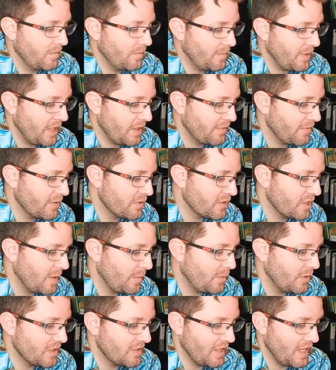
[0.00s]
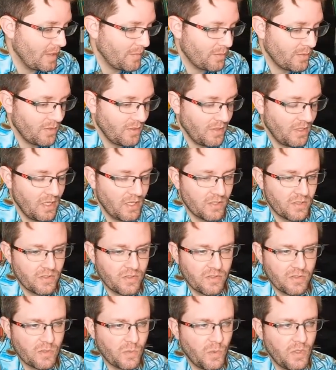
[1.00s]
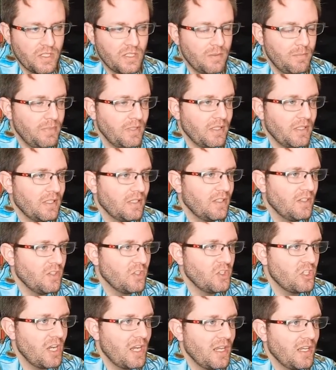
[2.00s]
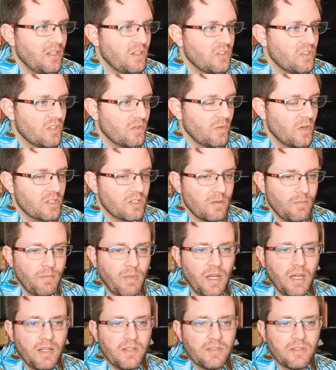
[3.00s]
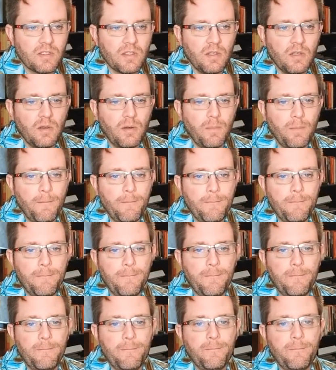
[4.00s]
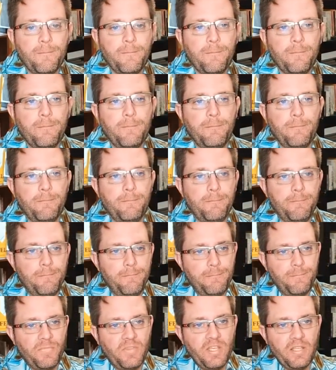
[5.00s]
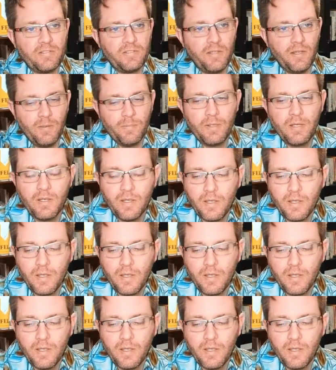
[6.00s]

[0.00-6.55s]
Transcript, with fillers: by the first couple weeks of April, 120 billion and change in Russian bonds go tits up.